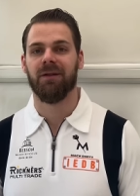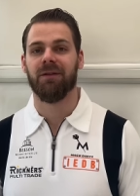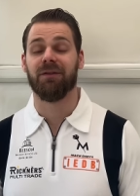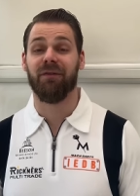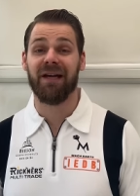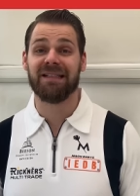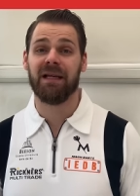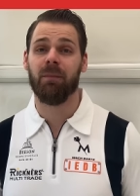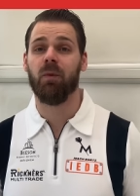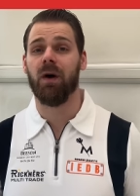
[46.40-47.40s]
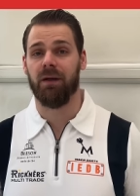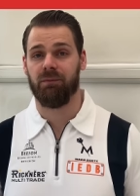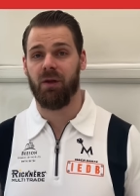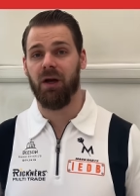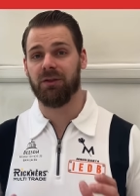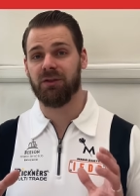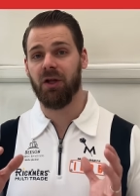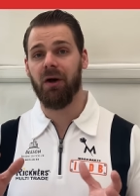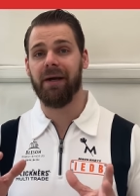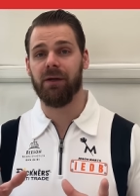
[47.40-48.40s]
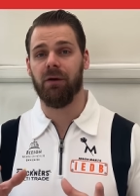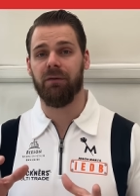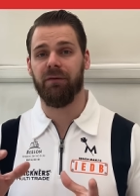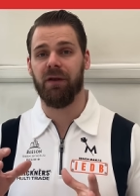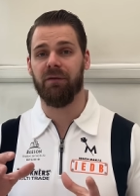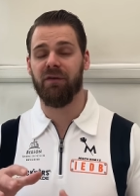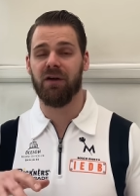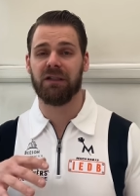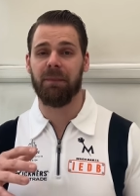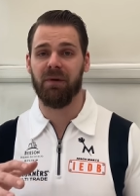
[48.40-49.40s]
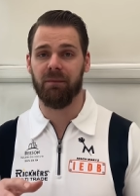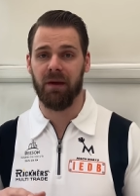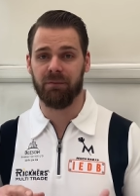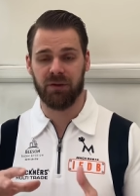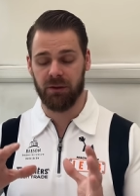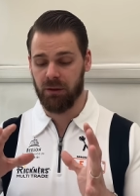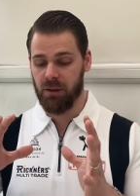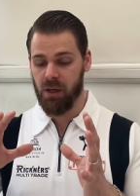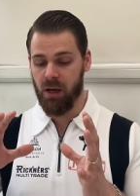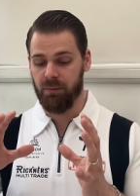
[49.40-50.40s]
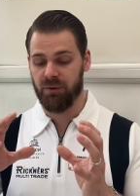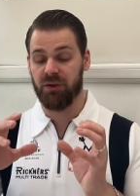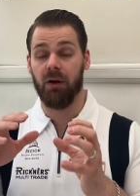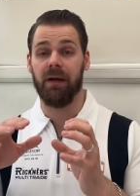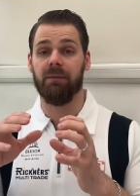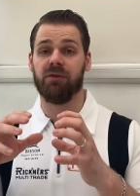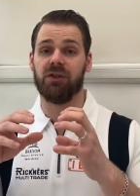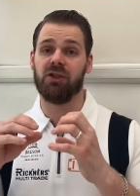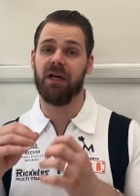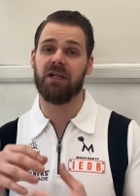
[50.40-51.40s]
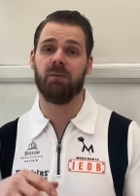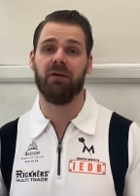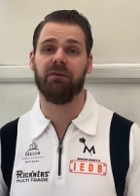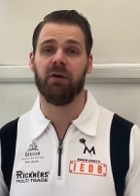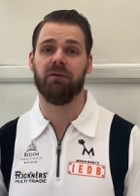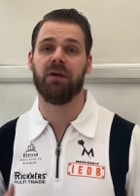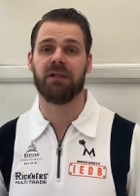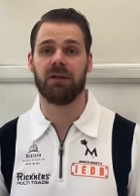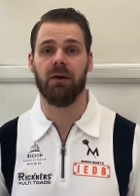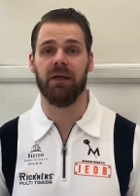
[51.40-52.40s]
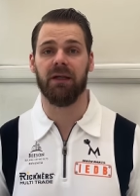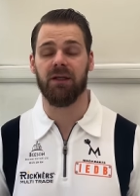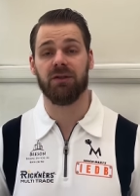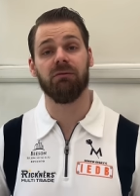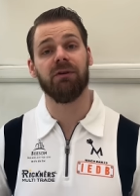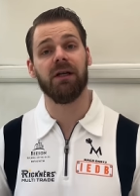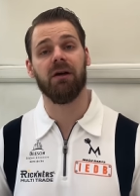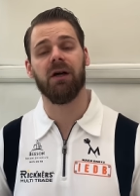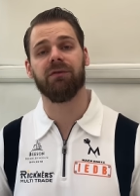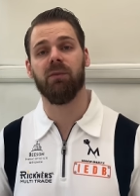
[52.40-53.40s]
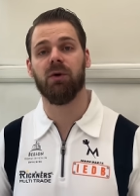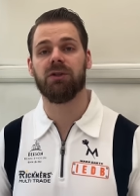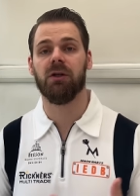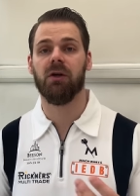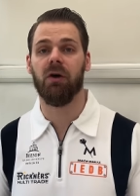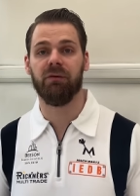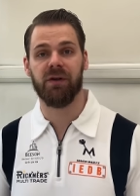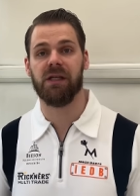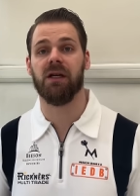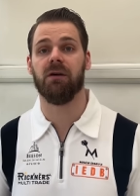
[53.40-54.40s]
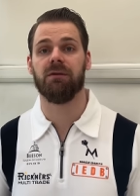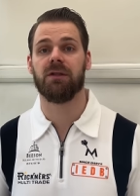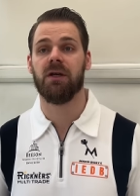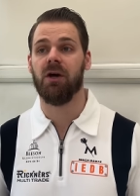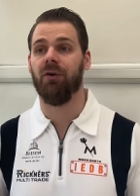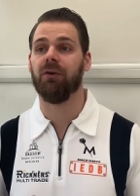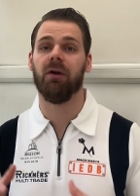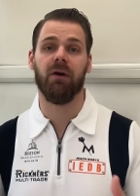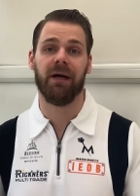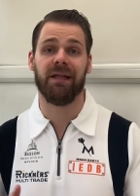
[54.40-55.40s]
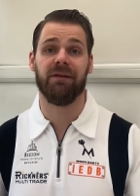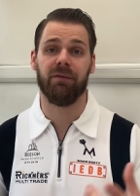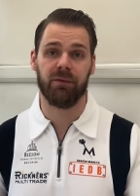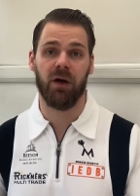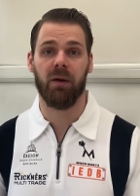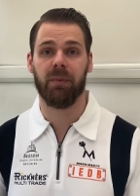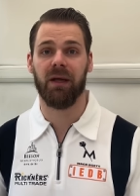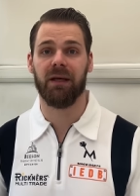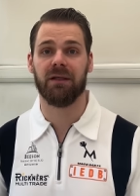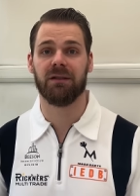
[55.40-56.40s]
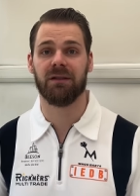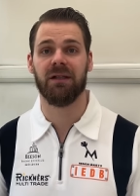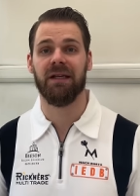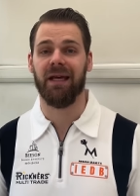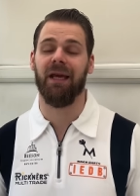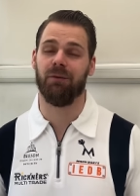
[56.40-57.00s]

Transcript: So phase number one, I started off in the first couple of months starting to change my throw very slightly, because I realised from watching a lot of videos online and different dart players, it was